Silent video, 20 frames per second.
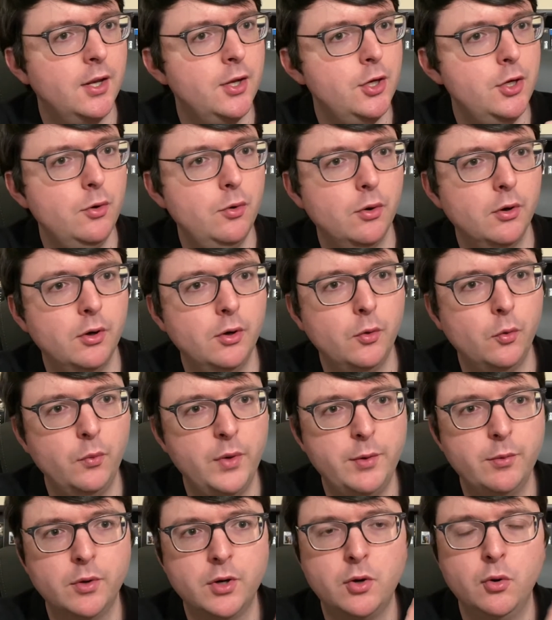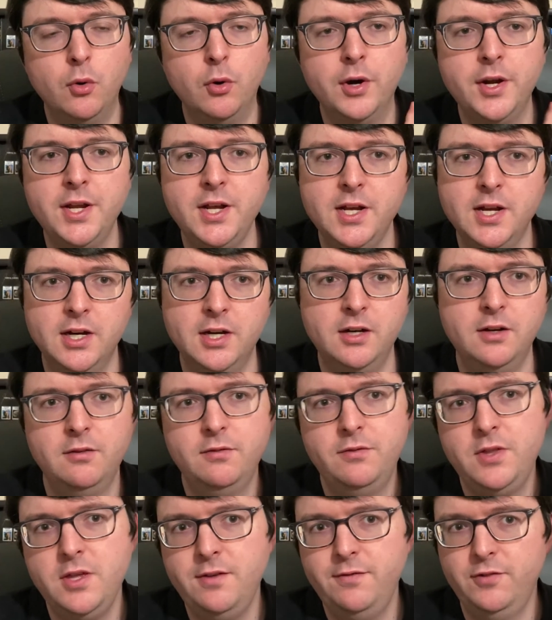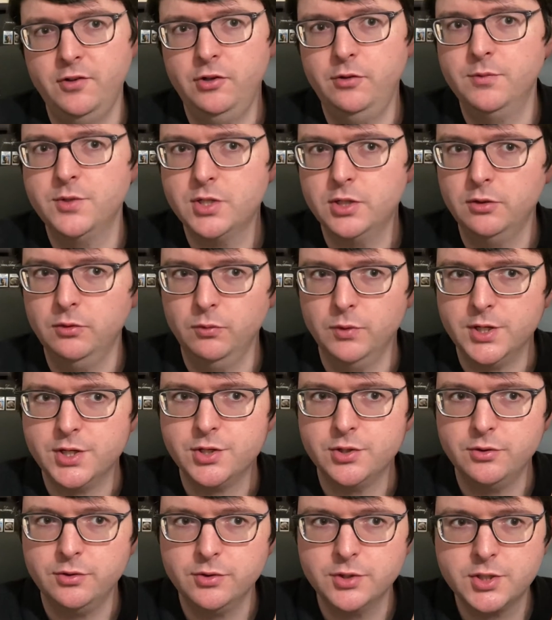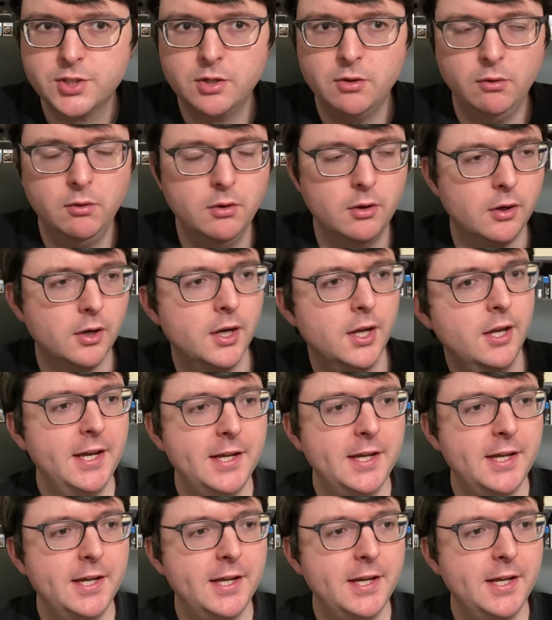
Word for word: newer re recording of the film's original score.